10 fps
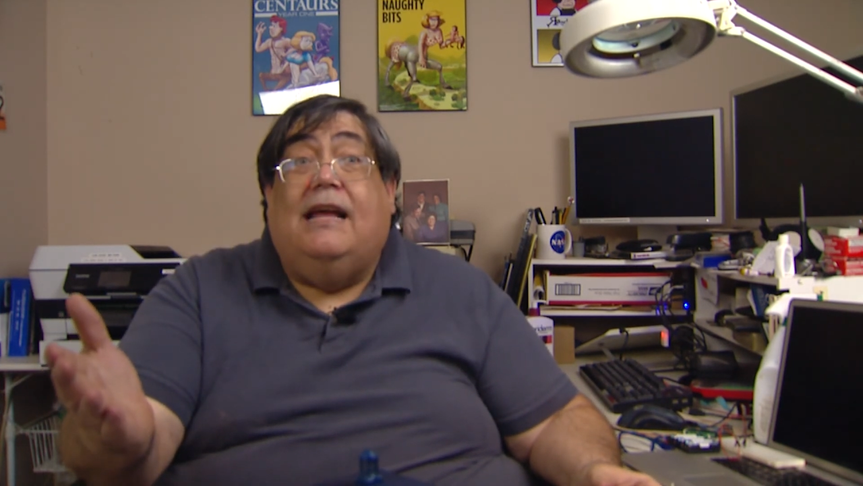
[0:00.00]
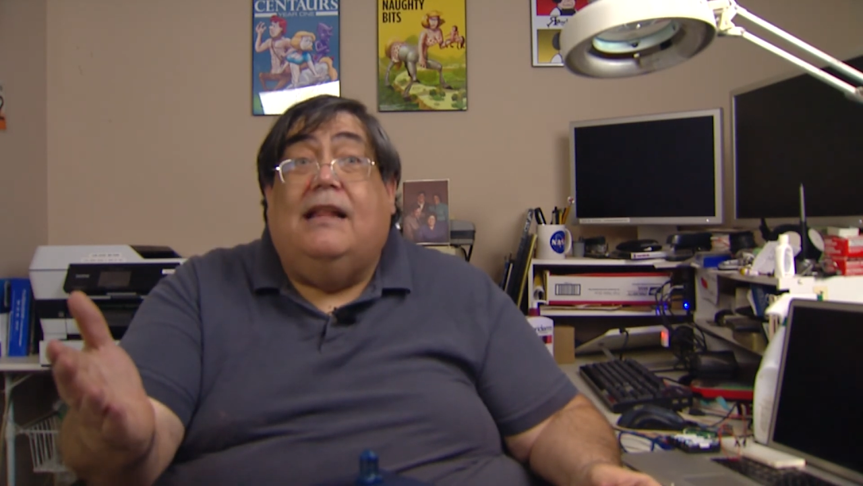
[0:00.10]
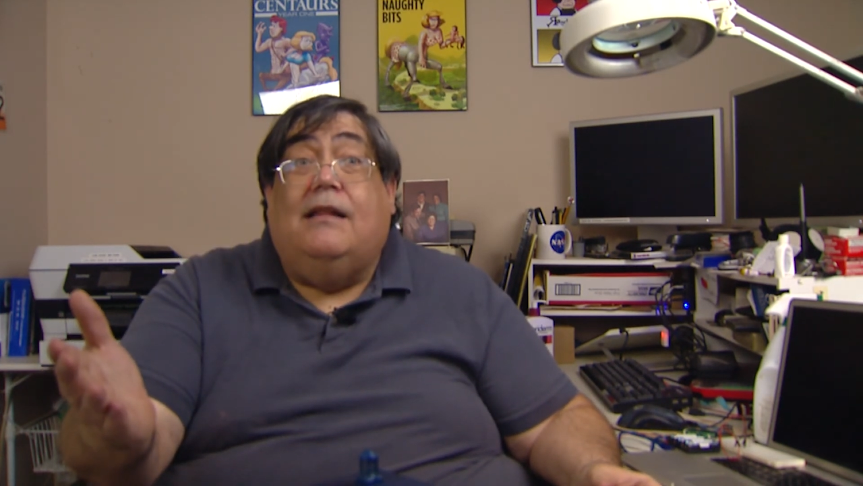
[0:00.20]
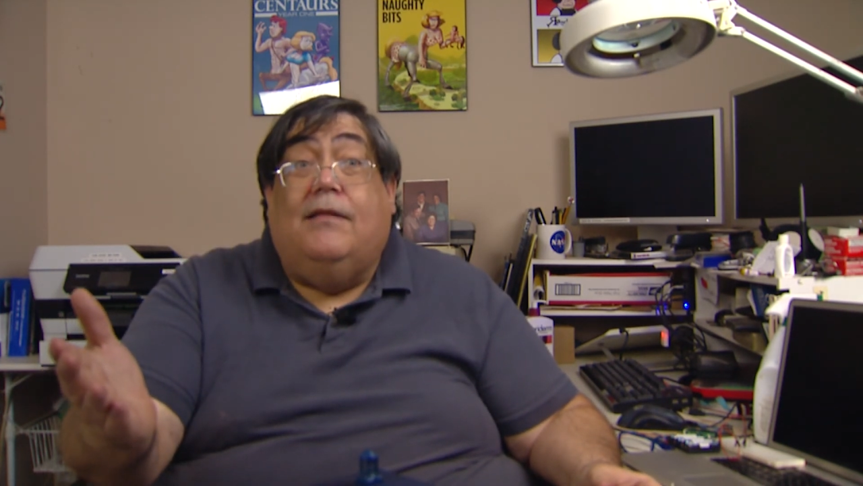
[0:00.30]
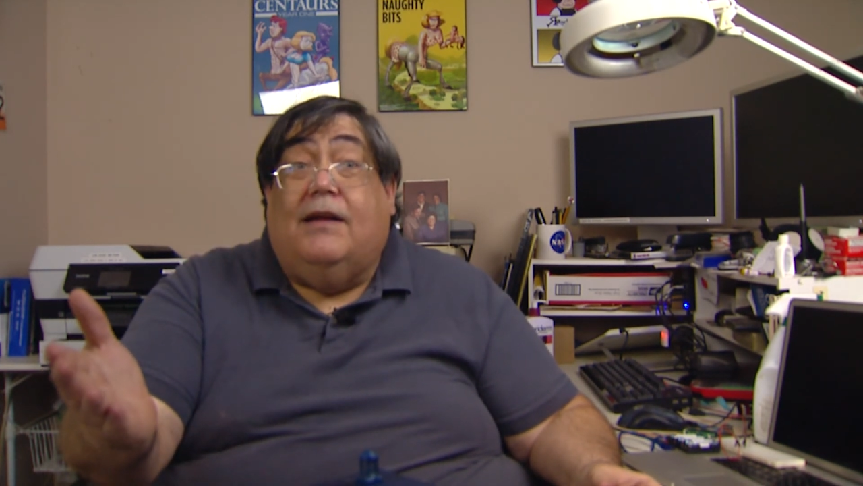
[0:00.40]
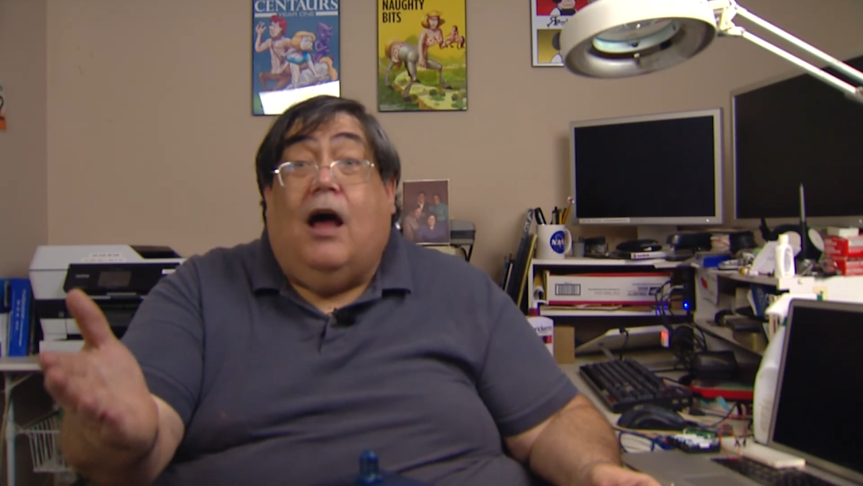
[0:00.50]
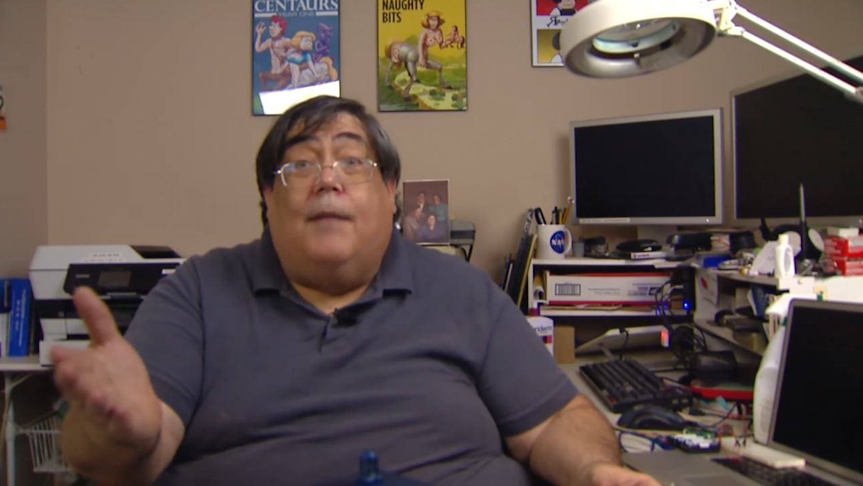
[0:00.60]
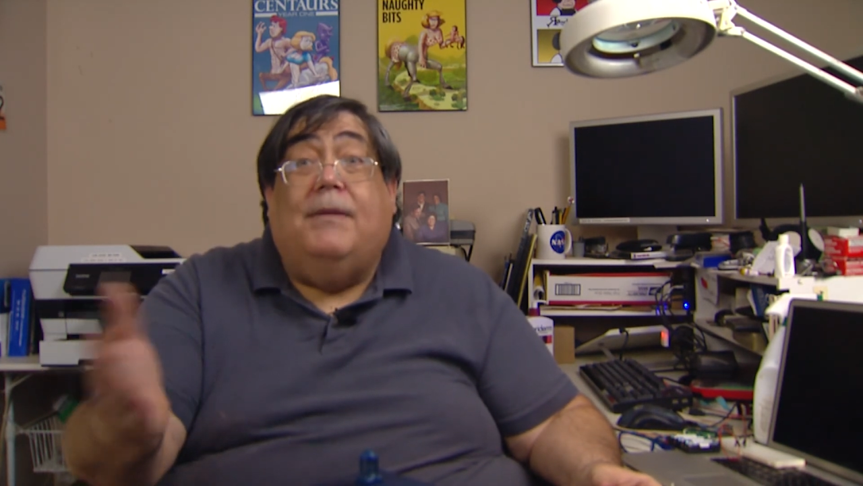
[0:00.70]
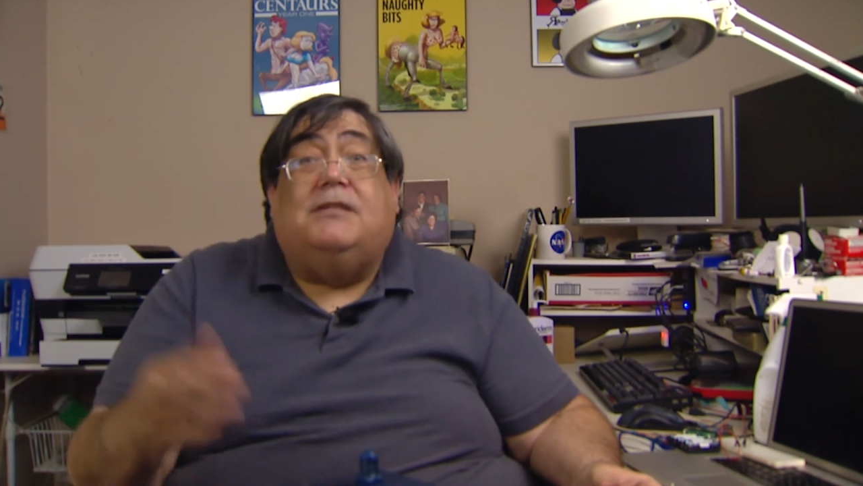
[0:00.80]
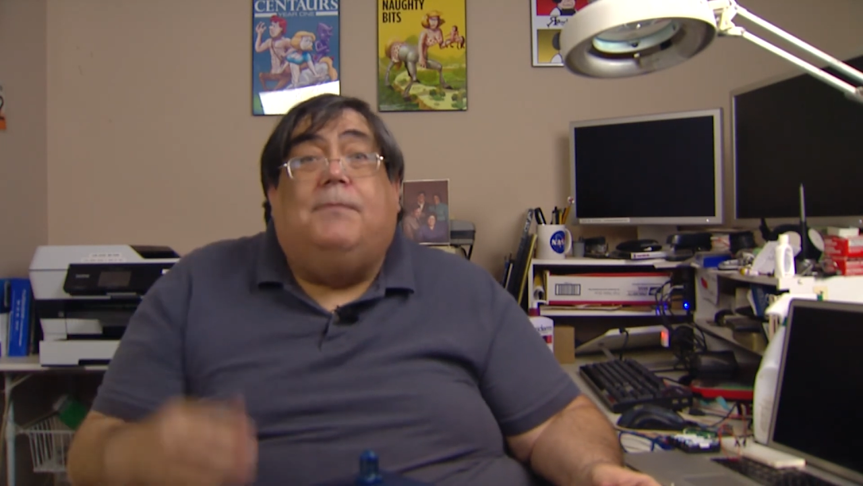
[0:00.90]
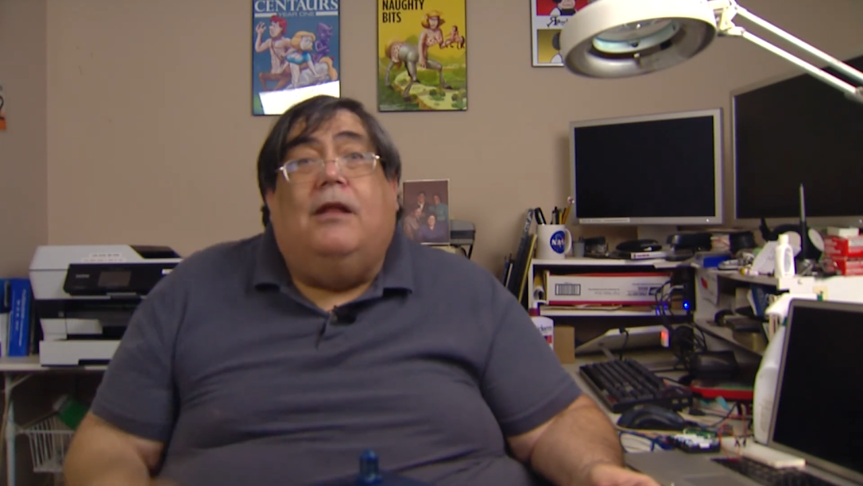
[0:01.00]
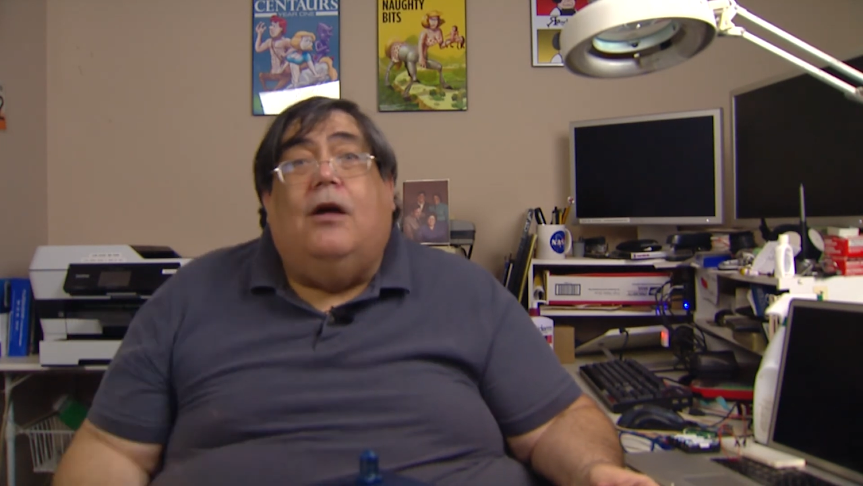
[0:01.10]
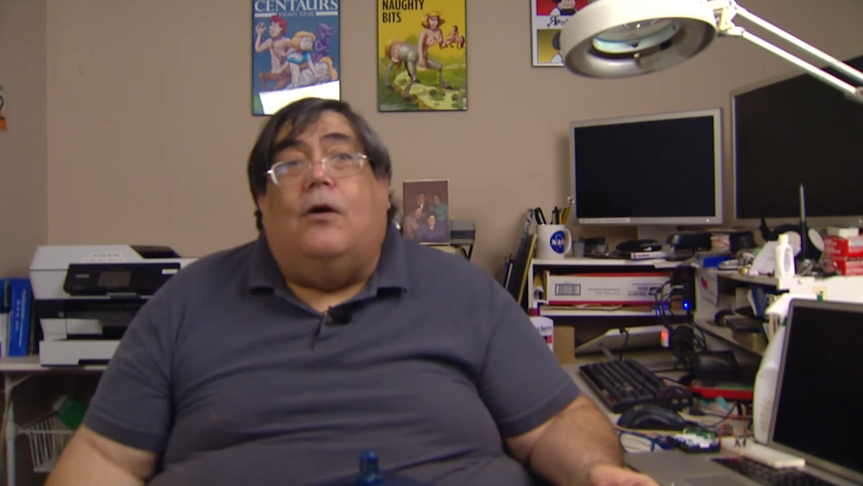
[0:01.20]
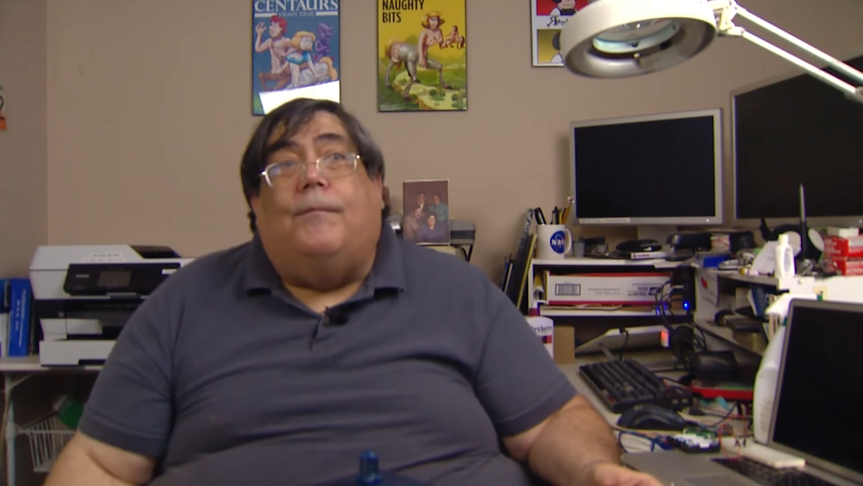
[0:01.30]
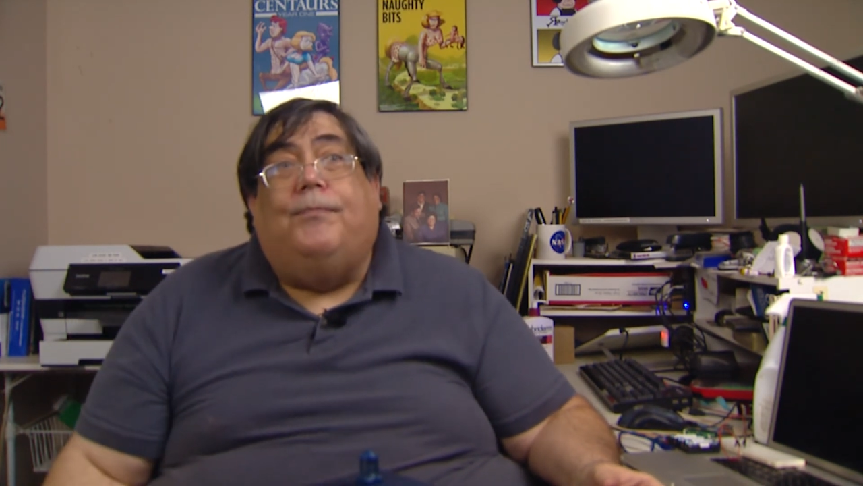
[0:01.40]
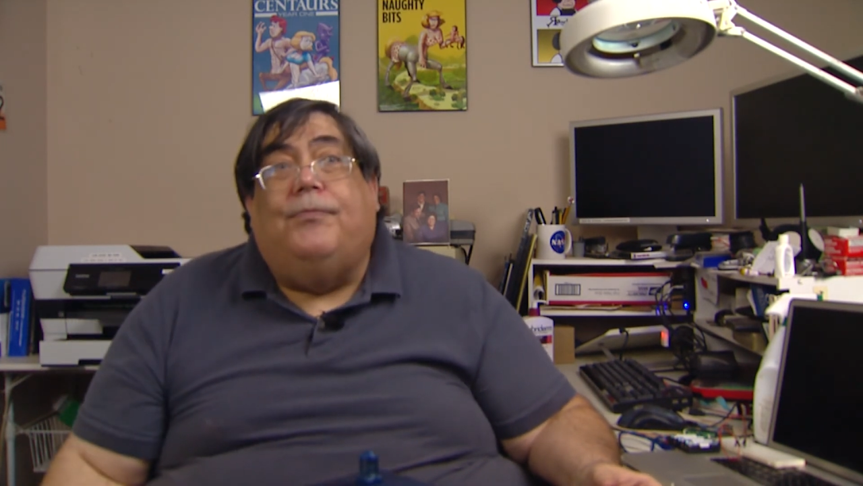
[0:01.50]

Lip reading: in the comments below.